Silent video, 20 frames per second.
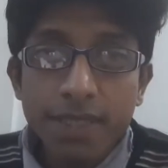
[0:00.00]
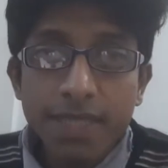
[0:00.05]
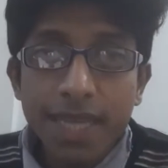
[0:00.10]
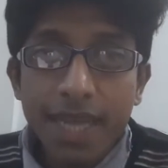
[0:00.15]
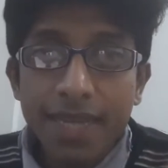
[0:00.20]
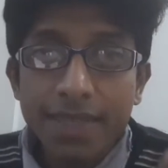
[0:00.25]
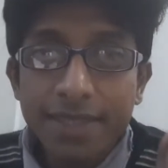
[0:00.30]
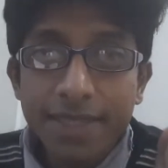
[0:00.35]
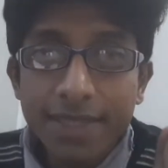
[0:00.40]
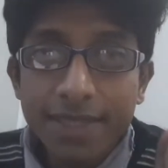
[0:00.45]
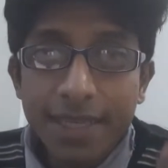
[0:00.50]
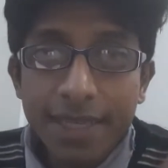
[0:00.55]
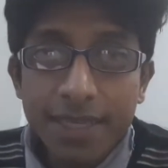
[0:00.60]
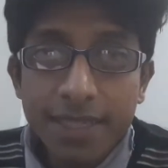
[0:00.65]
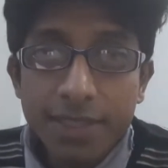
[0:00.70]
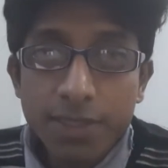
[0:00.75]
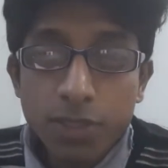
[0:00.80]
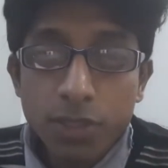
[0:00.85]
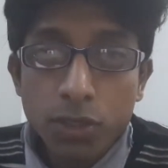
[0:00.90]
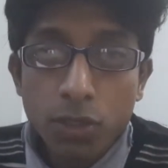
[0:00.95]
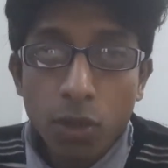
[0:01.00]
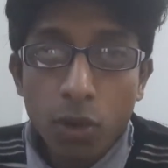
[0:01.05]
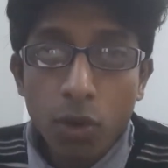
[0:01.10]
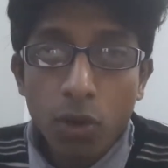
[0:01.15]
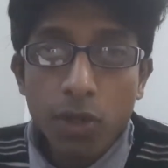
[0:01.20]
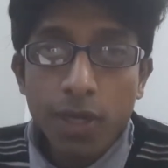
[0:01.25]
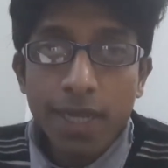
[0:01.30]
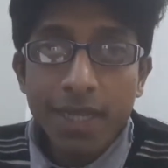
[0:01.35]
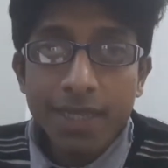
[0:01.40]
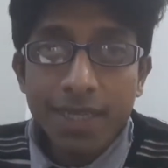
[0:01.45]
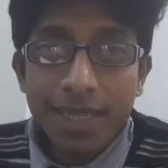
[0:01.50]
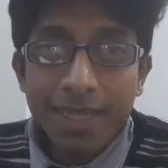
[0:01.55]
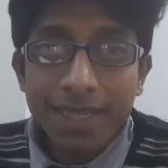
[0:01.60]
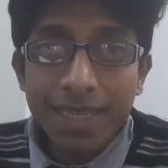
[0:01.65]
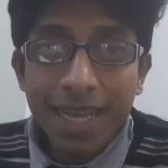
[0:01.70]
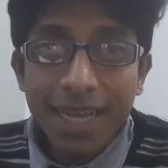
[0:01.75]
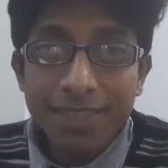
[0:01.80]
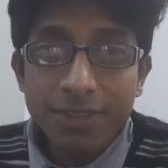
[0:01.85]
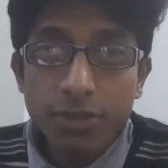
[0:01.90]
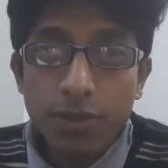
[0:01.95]
any case or any
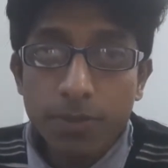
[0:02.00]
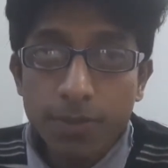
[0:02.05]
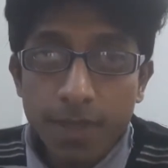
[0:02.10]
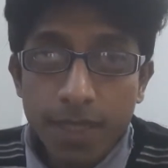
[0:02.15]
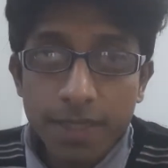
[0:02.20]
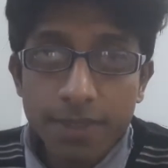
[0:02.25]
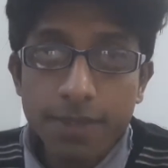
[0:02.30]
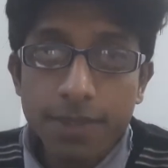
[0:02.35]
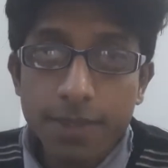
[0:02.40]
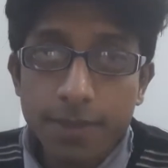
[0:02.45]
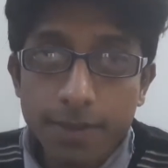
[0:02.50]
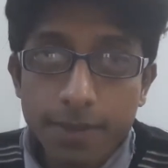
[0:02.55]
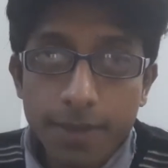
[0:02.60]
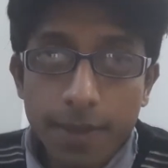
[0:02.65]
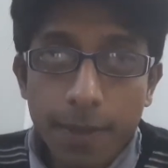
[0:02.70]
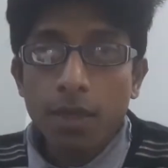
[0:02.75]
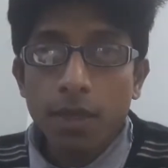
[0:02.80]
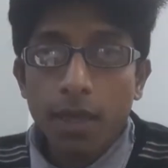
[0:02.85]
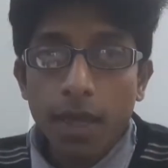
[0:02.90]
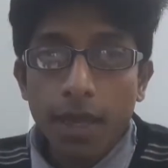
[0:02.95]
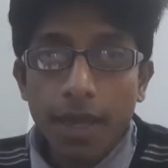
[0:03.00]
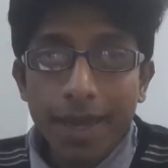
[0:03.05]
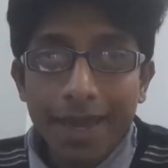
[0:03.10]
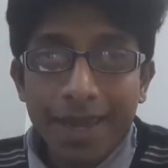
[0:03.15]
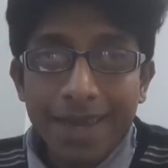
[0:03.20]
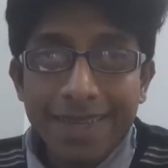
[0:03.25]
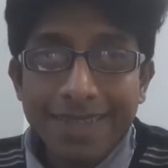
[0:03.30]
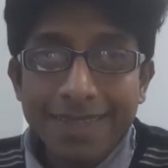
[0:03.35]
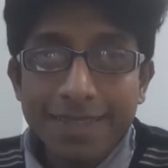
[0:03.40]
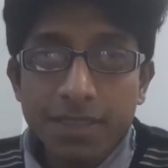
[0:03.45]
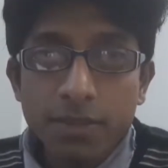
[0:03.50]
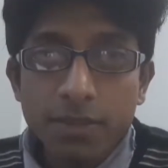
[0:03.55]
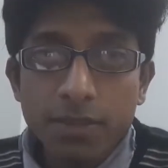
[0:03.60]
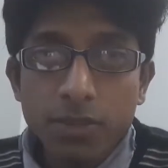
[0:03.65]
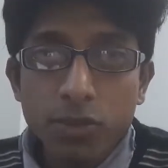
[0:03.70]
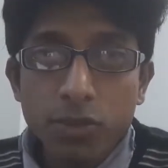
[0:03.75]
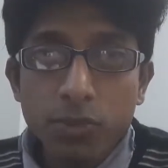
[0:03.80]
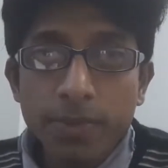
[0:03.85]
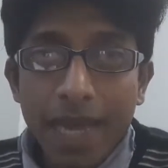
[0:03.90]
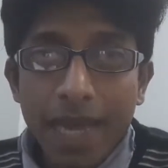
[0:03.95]
class of cases,
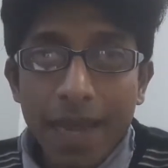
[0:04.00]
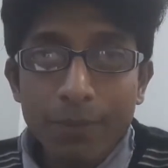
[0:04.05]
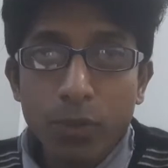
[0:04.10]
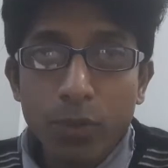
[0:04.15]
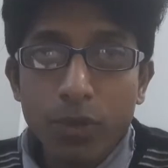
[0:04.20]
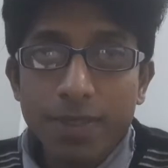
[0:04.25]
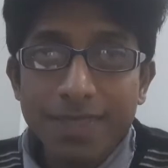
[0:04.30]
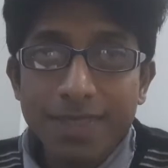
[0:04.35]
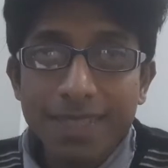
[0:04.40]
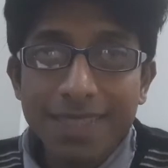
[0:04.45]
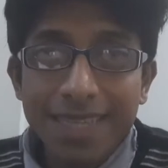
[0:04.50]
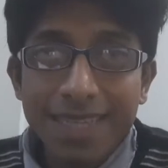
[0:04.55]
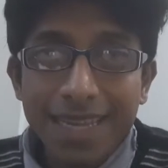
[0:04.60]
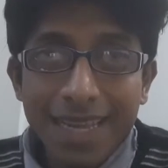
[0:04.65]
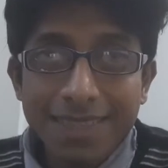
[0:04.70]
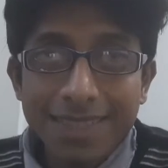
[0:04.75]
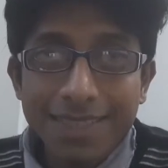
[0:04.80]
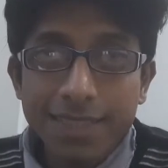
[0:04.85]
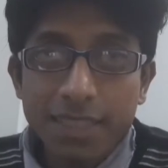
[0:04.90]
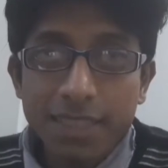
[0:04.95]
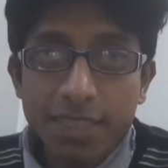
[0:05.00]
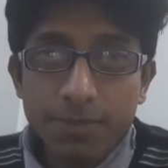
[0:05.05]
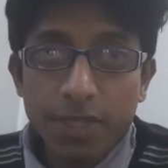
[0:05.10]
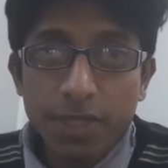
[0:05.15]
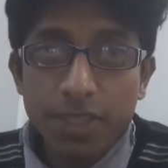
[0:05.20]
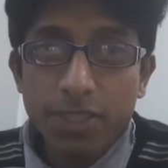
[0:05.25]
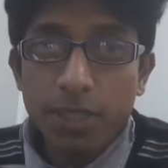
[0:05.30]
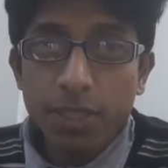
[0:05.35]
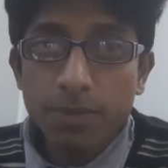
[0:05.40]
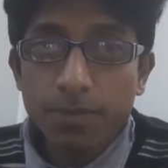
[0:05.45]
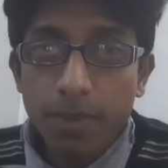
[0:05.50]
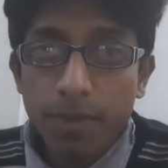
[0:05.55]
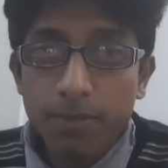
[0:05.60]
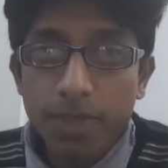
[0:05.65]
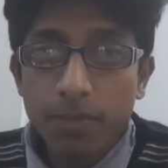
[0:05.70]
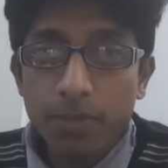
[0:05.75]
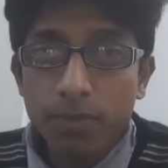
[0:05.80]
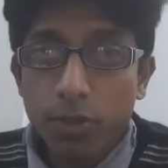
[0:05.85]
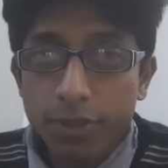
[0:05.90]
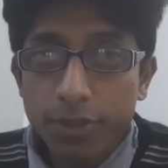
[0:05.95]
and to be appointed as a special
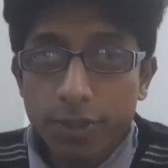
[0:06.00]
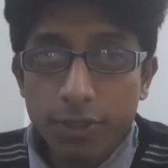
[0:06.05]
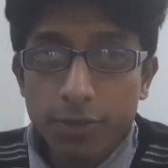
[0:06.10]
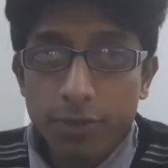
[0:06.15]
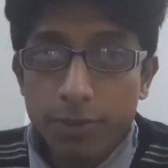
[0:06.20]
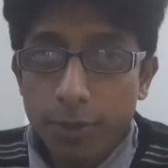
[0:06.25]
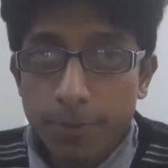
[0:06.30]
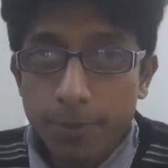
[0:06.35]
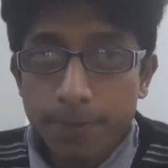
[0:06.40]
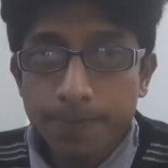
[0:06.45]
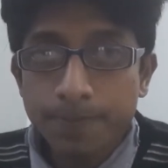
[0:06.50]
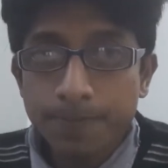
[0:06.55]
public prosecutor,